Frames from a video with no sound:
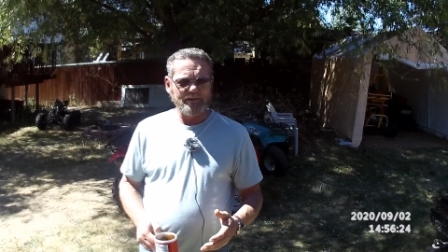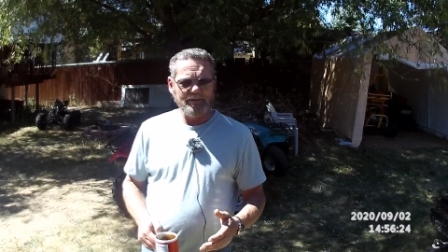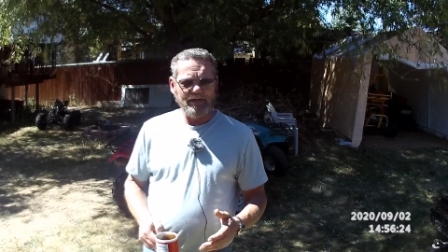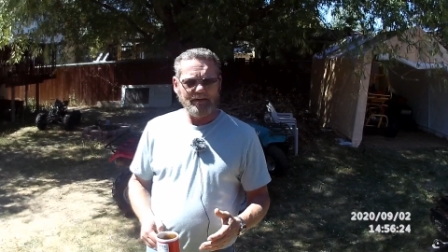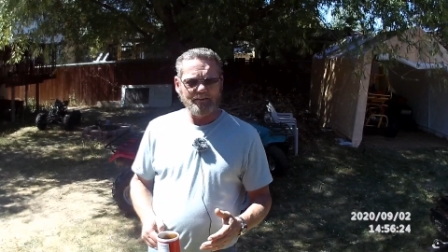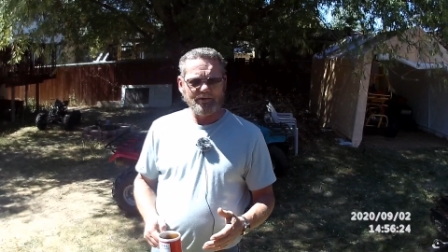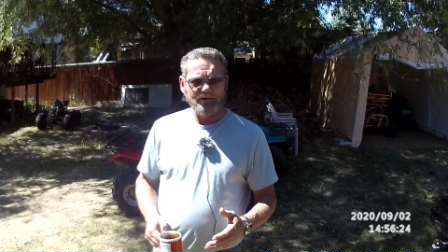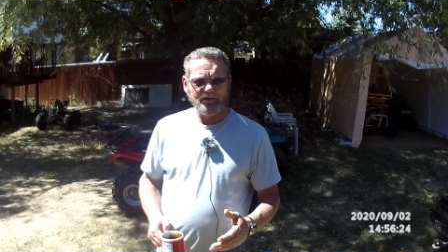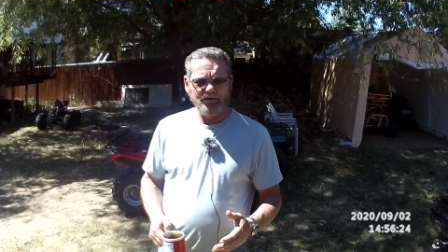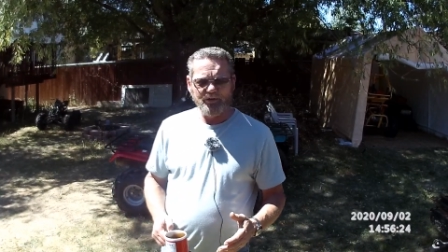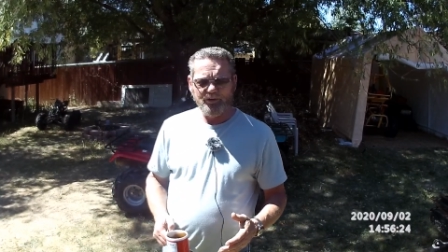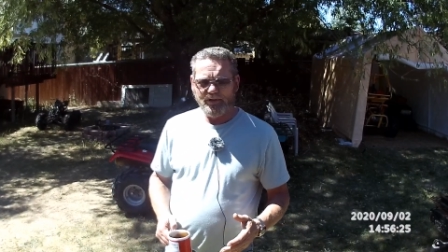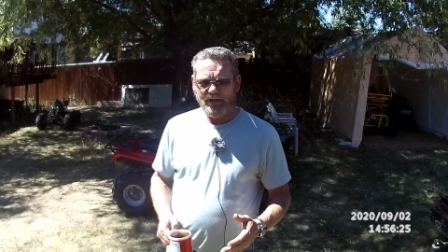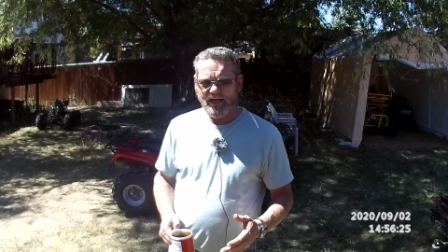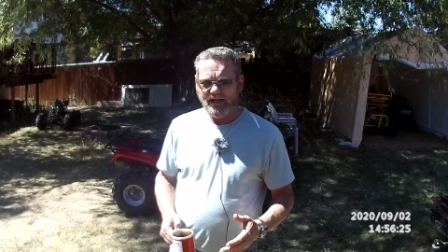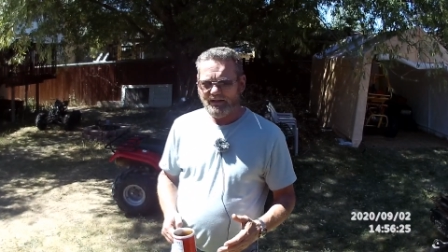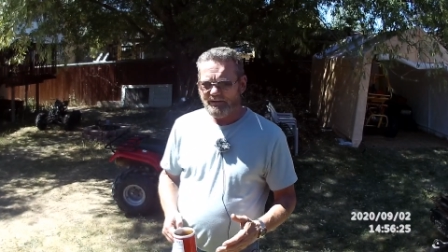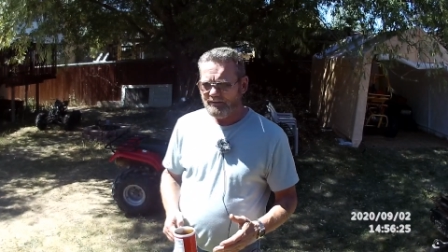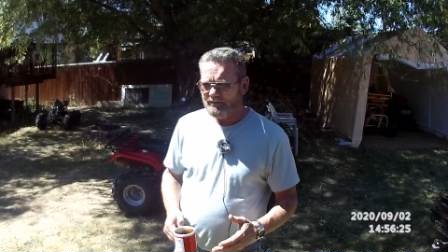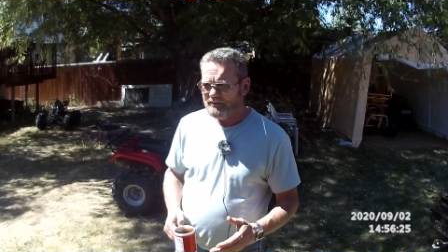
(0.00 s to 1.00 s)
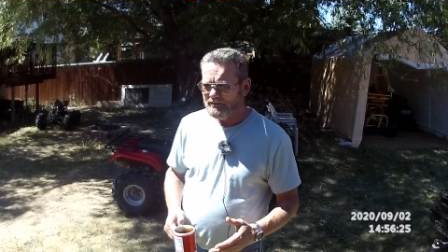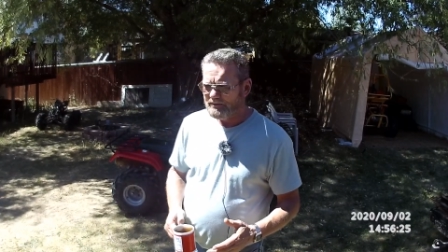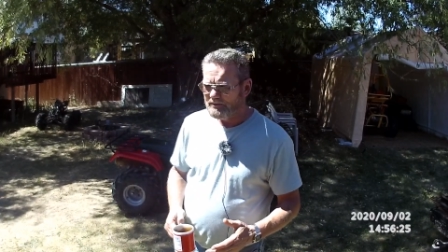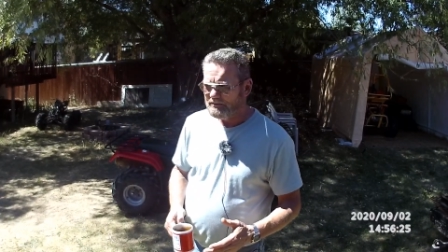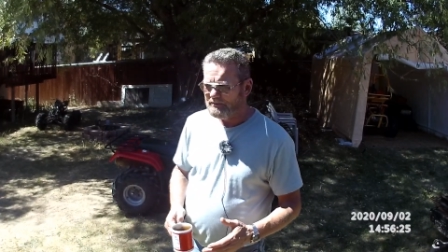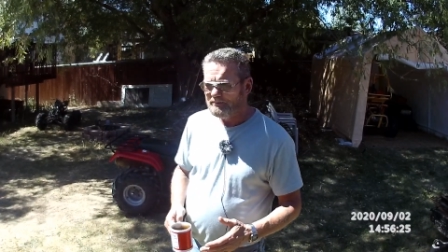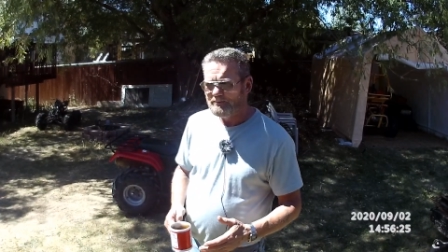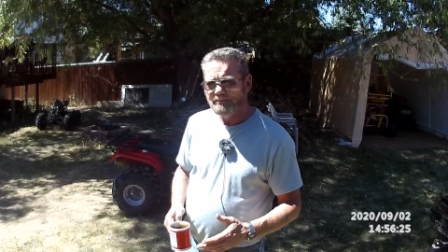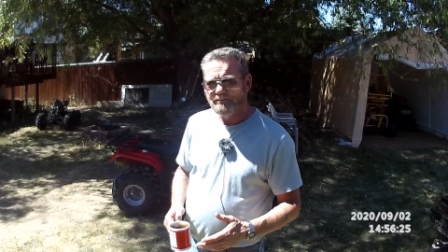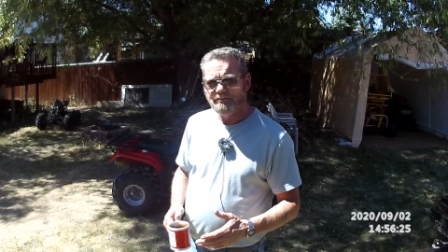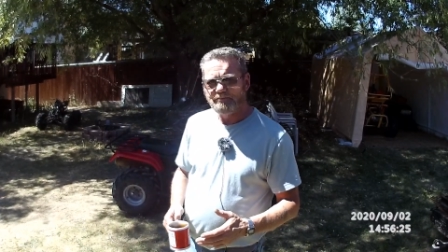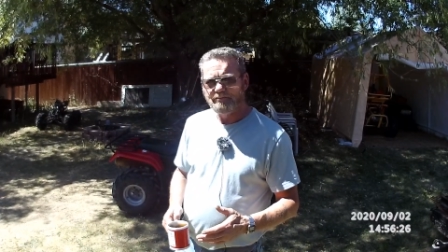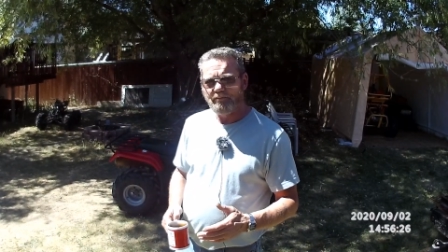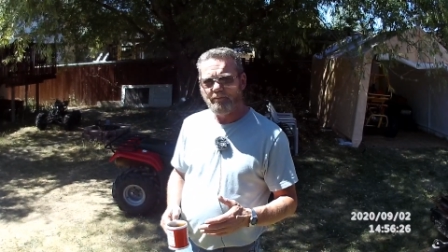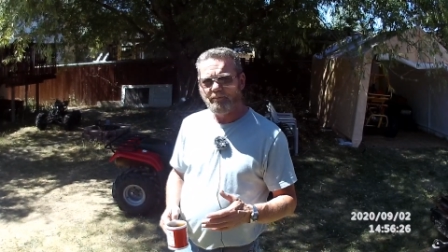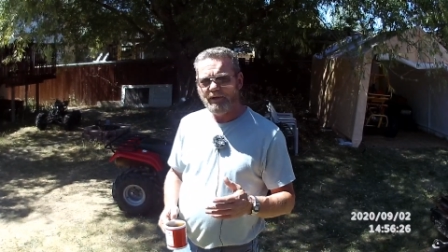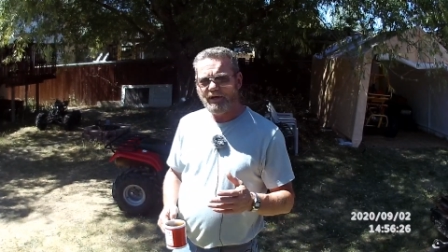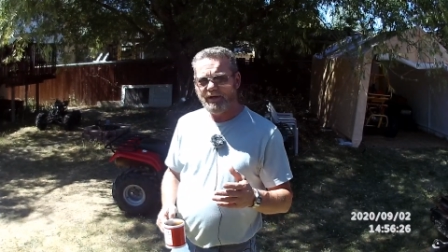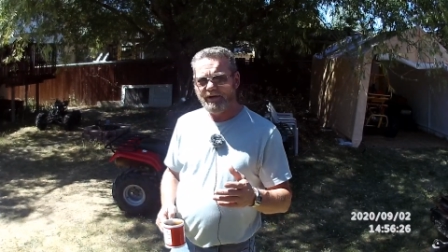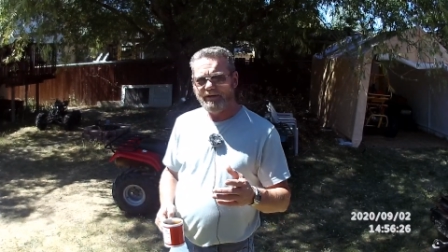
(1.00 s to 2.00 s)
to be able to do that,
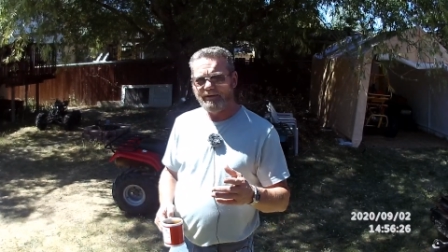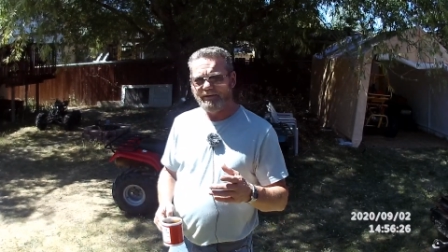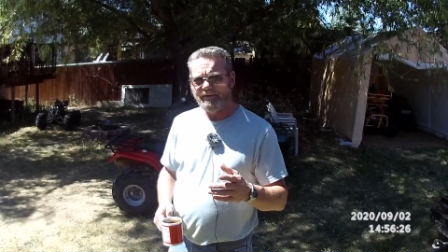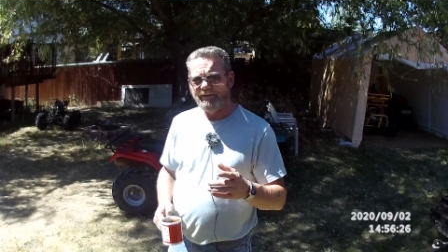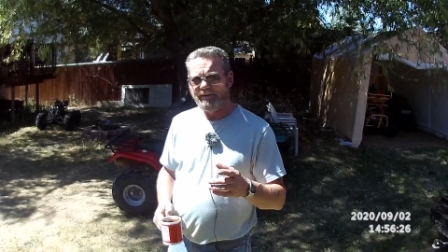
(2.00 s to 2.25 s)
but